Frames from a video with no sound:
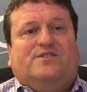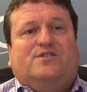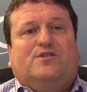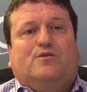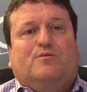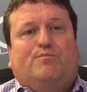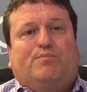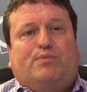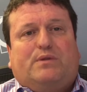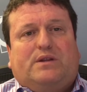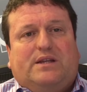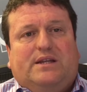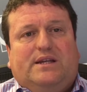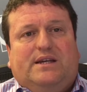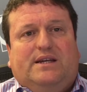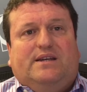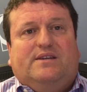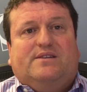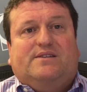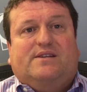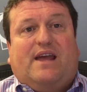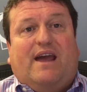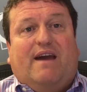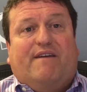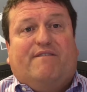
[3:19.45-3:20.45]
So
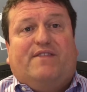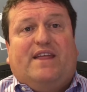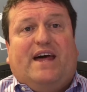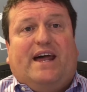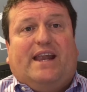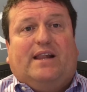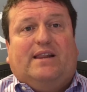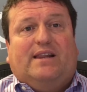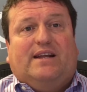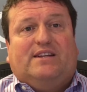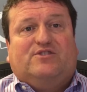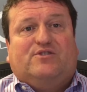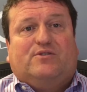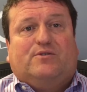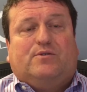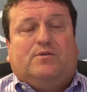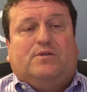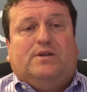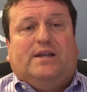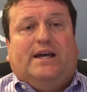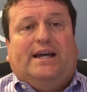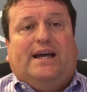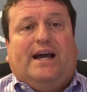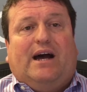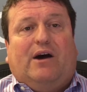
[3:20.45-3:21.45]
please have that electrical
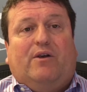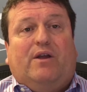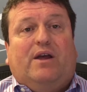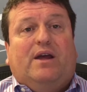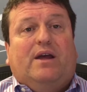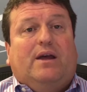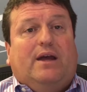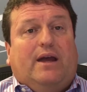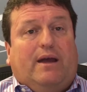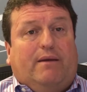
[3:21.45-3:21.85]
layout